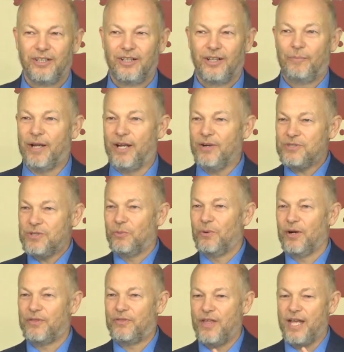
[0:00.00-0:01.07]
But here's a
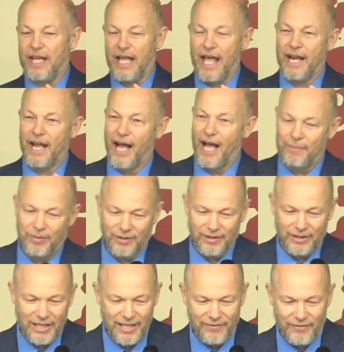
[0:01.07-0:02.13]
weird thing, and I
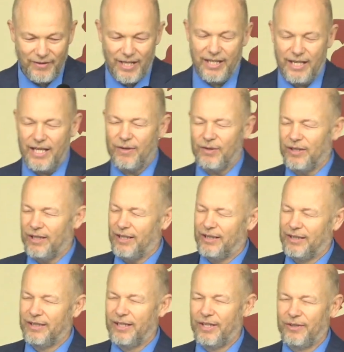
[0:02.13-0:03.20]
believe it
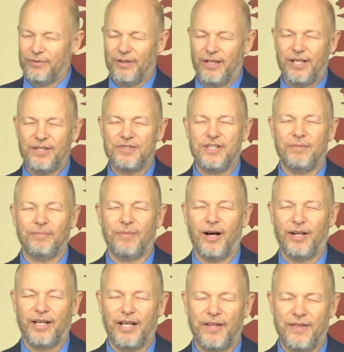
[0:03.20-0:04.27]
literally is
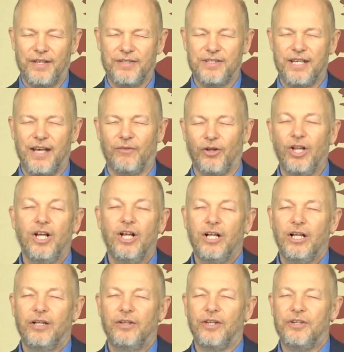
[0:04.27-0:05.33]
demonic. I think it's a devil.
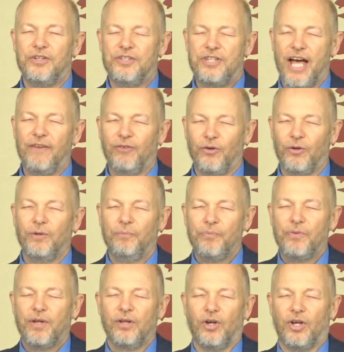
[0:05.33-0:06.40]
The
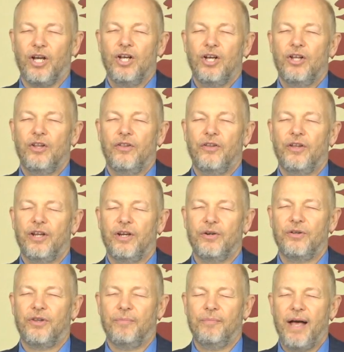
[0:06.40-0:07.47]
devil, look, here,
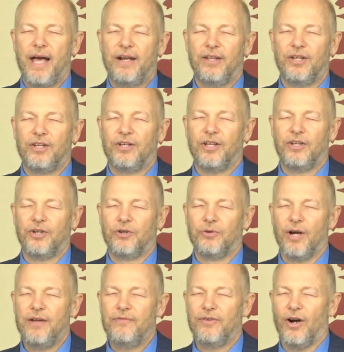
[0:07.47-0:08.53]
the man in the
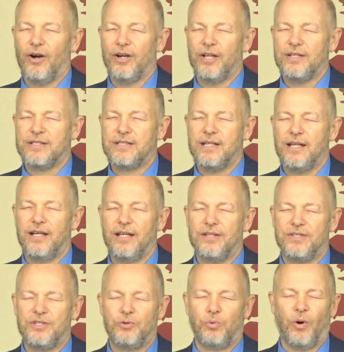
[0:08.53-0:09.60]
graveyard
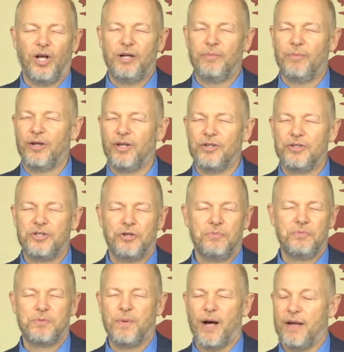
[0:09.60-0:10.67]
is dwelling among the
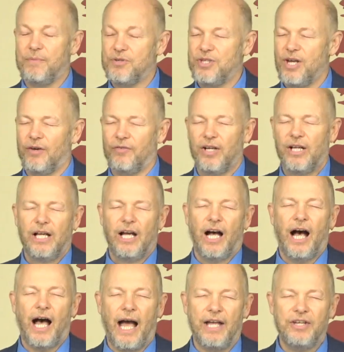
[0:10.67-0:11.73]
tombs by himself.
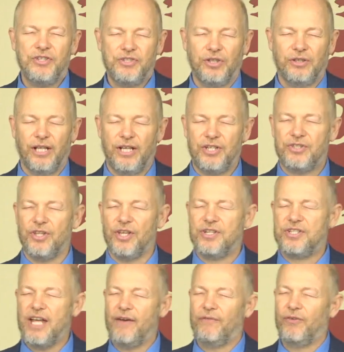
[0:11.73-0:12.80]
Isolation, the
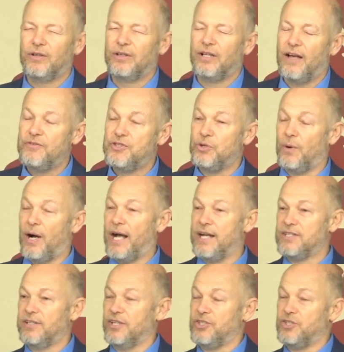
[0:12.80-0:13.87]
devil loves to
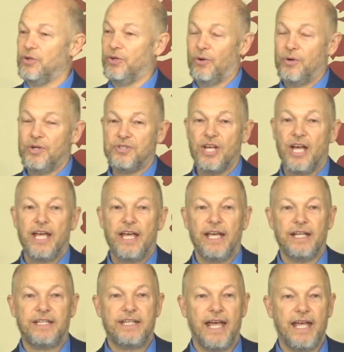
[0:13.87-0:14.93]
isolate you. Notice
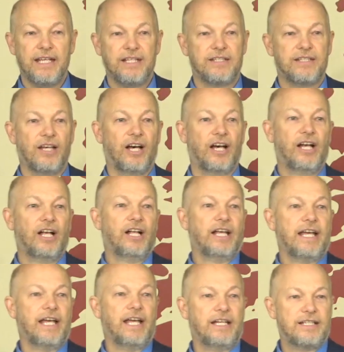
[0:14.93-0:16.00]
he takes
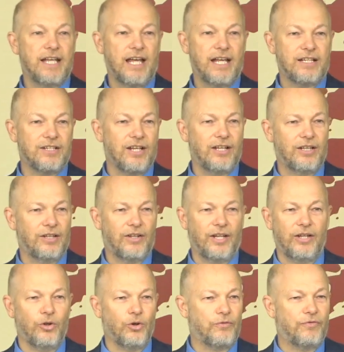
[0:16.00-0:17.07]
it,
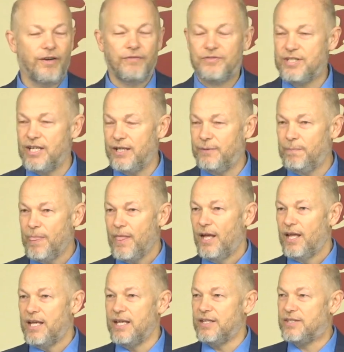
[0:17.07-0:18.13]
in Luke 15,
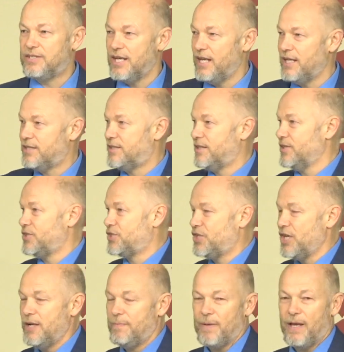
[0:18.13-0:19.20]
he takes the
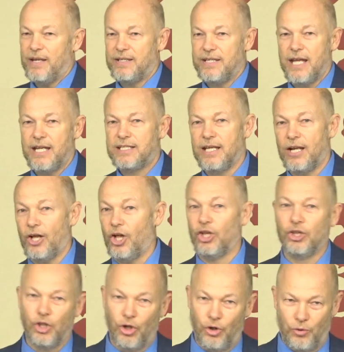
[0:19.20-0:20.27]
sheep and takes it
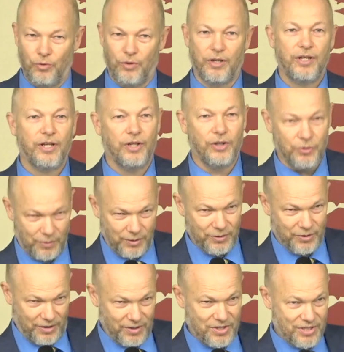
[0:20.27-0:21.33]
alone in the
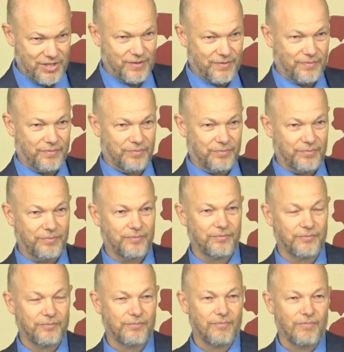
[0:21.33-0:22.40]
wilderness.
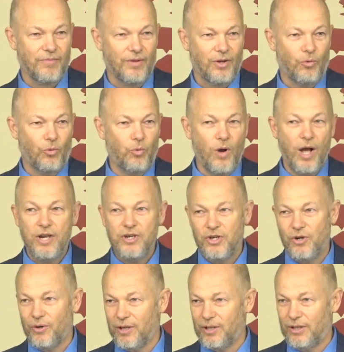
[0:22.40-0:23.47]
When
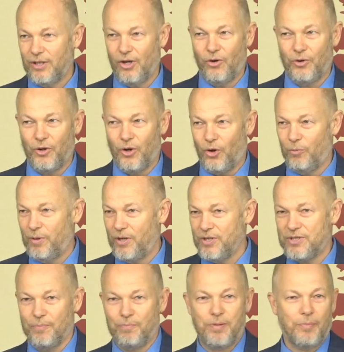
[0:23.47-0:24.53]
you're alone, a whole
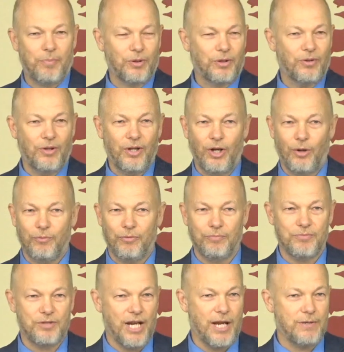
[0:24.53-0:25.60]
bunch of biblical help
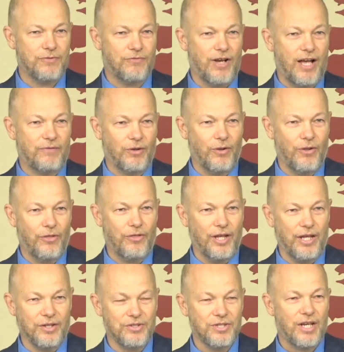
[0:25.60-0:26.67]
from James 5 and other
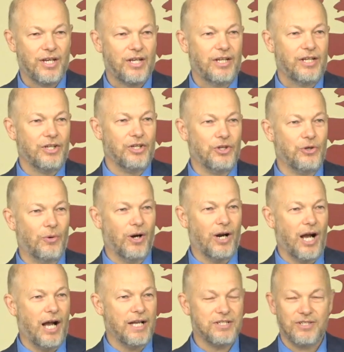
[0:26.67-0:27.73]
things, you are
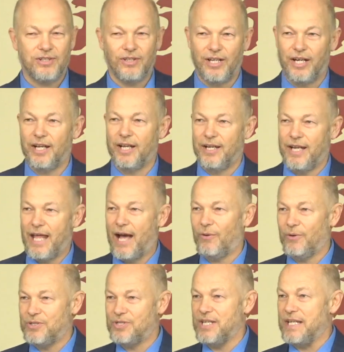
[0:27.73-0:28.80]
isolated, and now
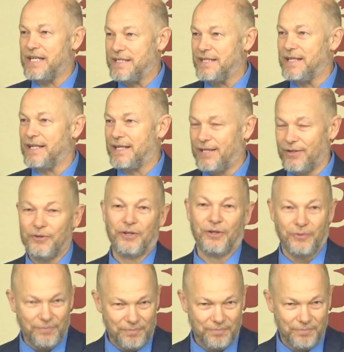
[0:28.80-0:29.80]
it's easy to kill you.